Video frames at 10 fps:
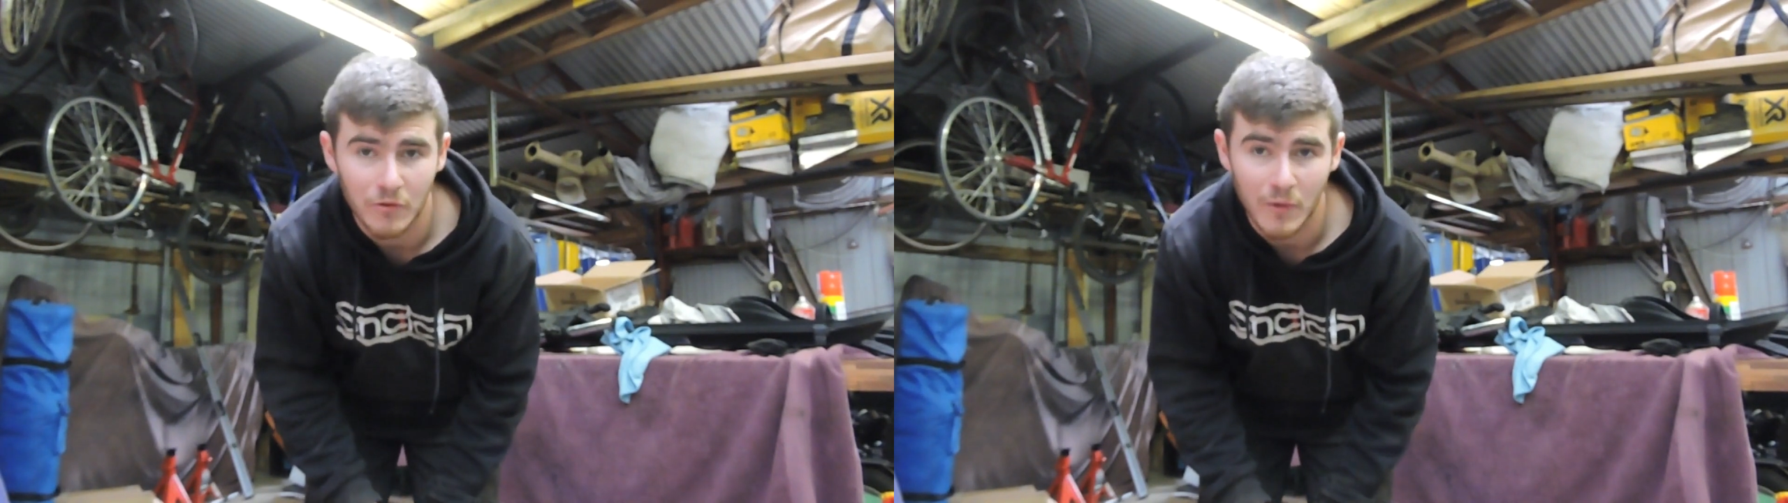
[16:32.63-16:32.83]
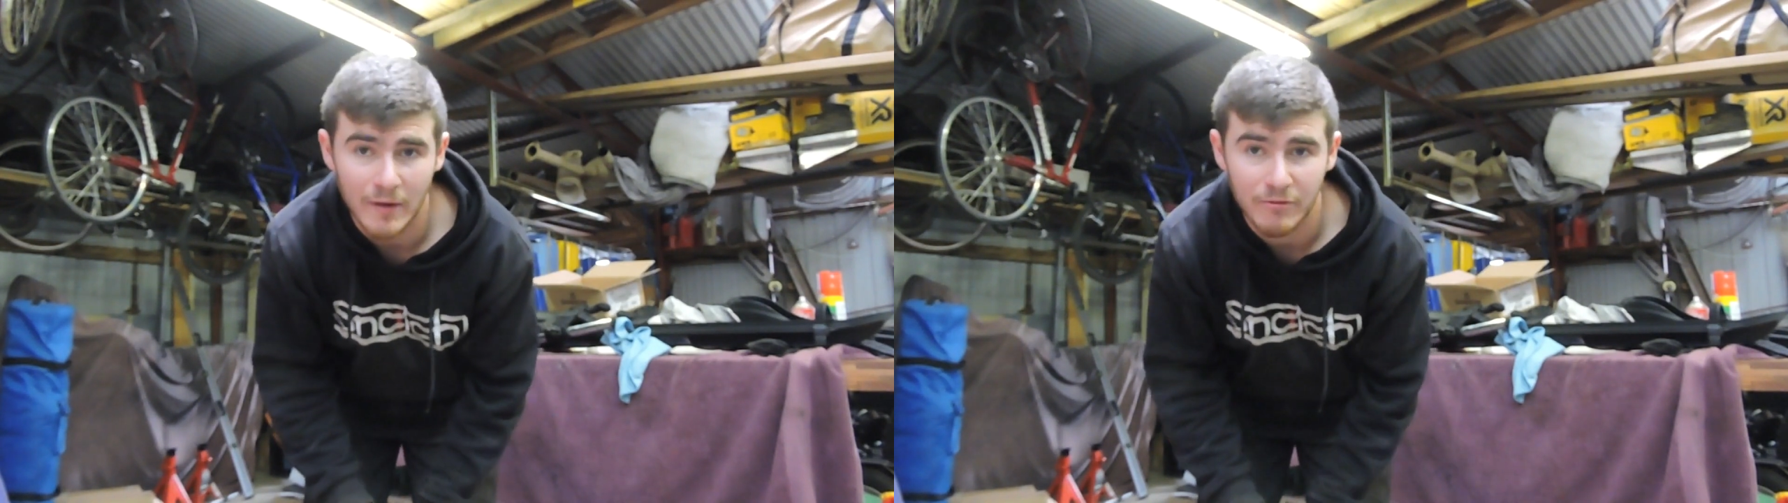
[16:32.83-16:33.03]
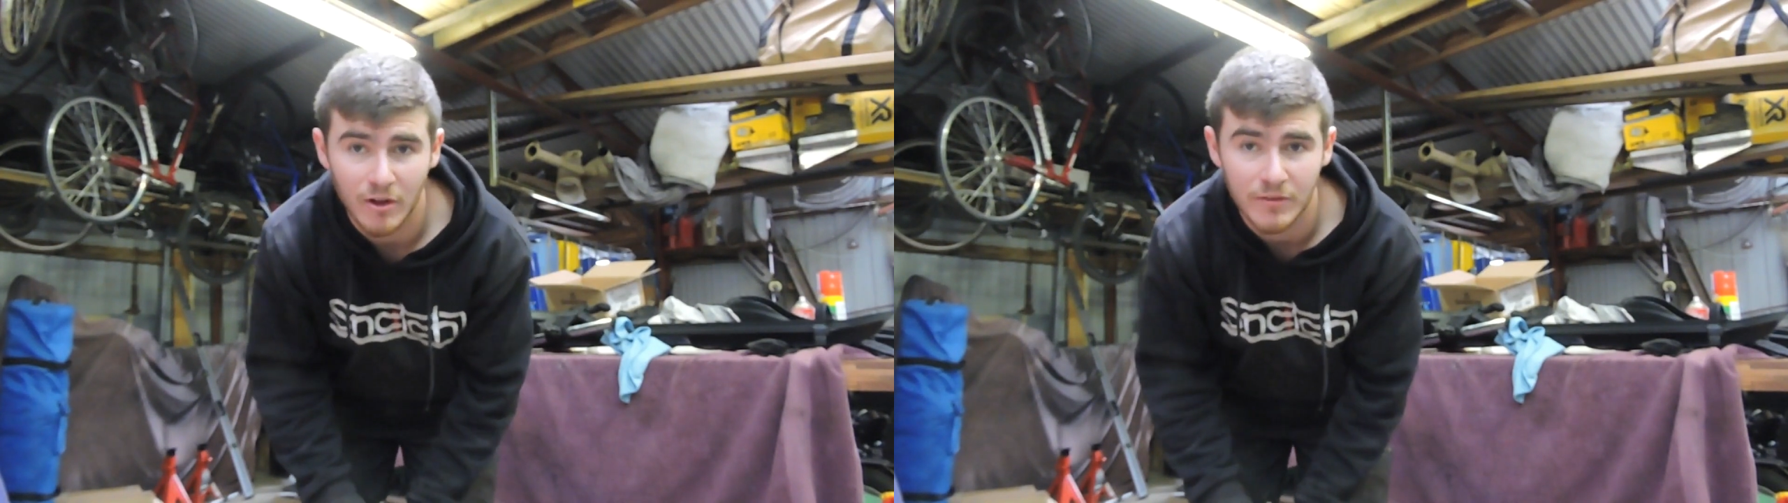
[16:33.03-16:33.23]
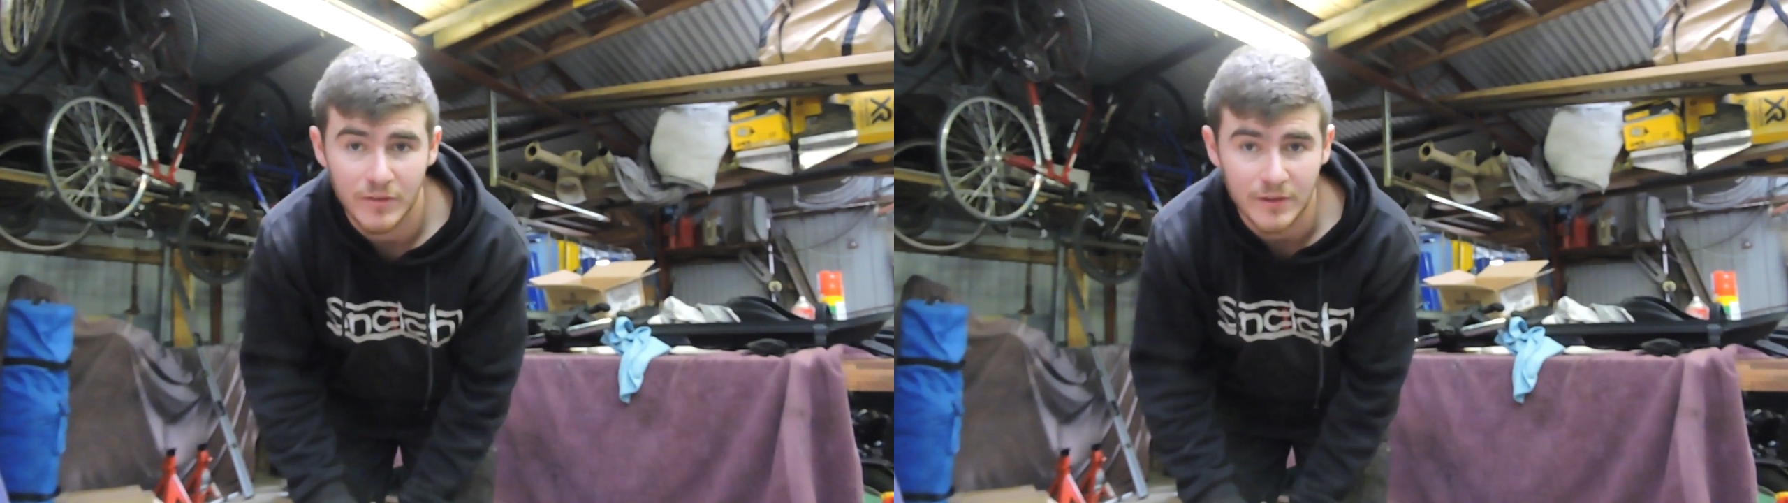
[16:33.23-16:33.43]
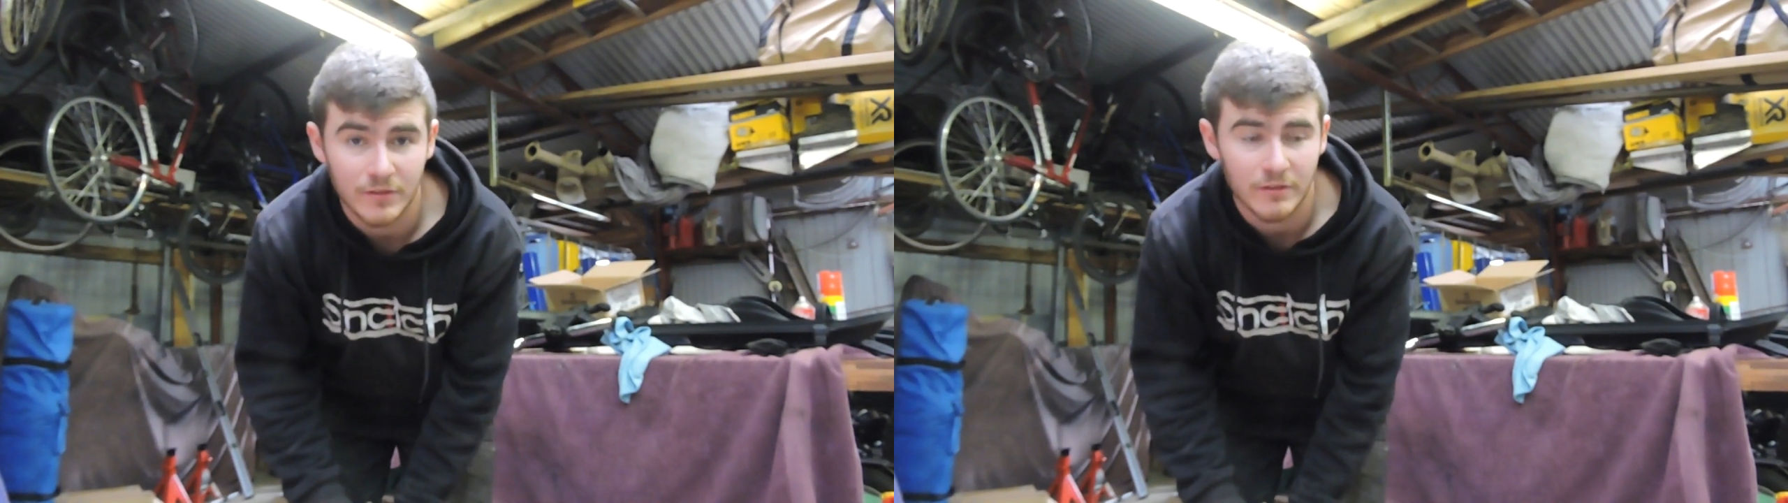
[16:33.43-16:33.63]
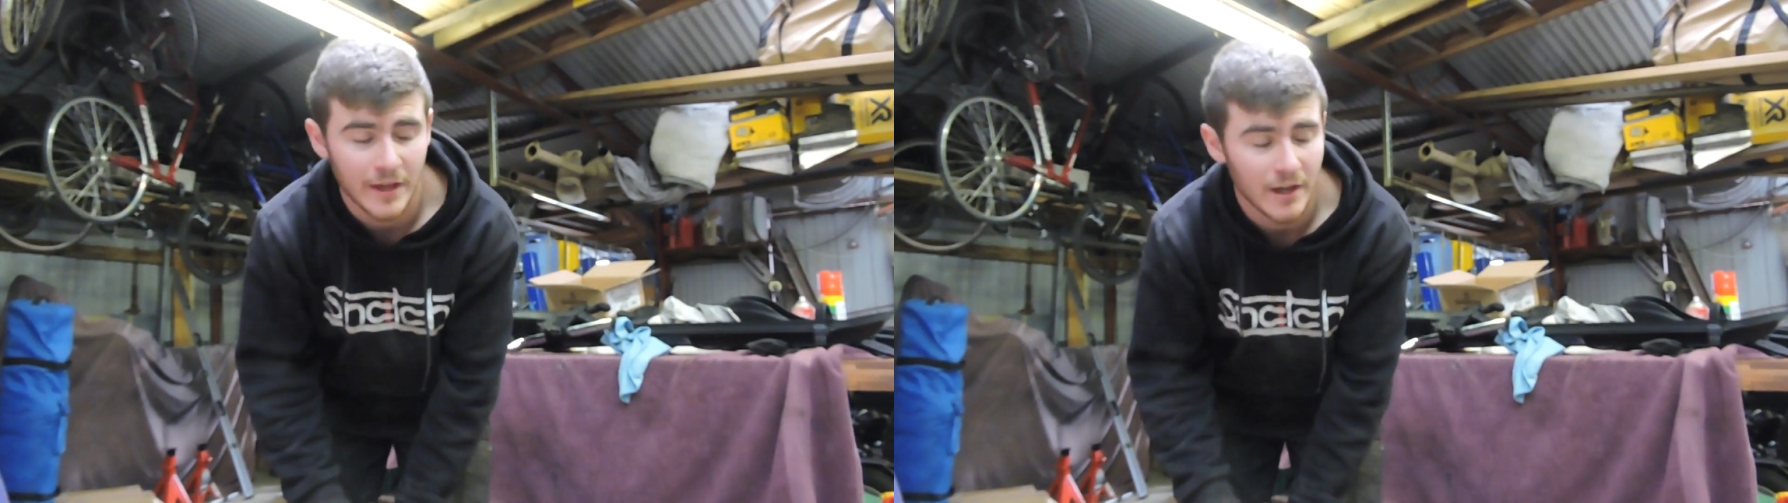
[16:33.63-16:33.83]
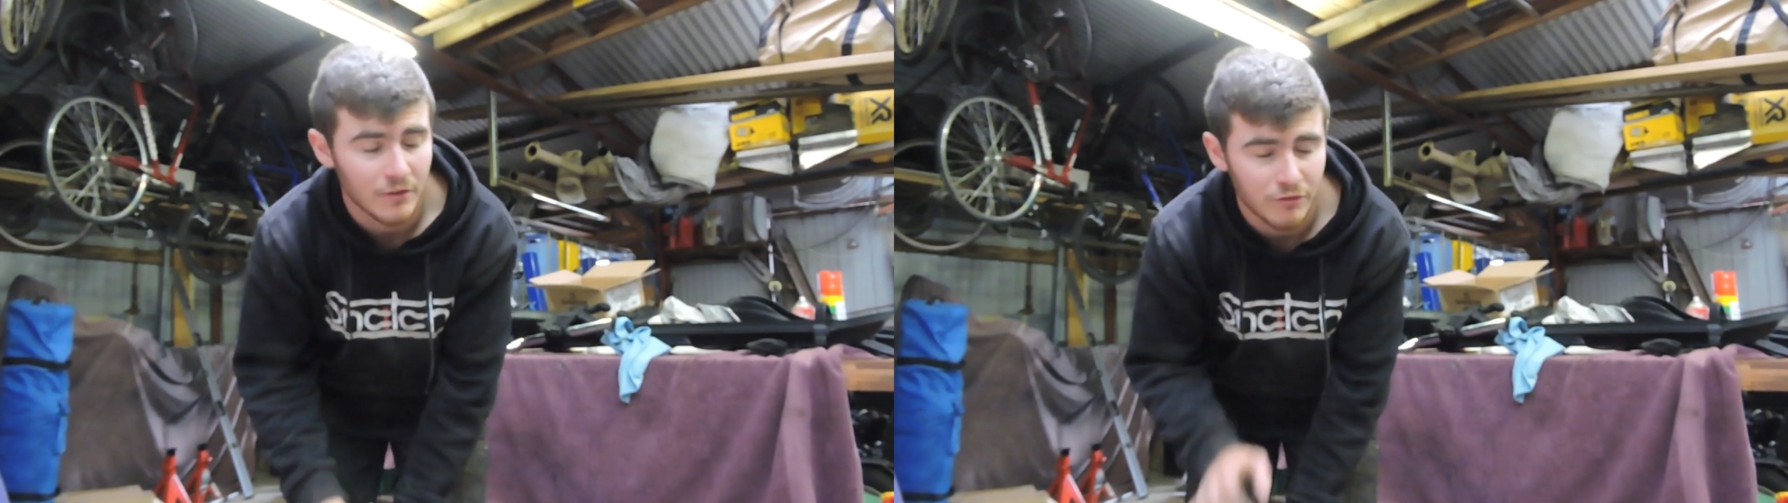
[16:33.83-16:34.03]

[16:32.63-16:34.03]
those Radflow things, they are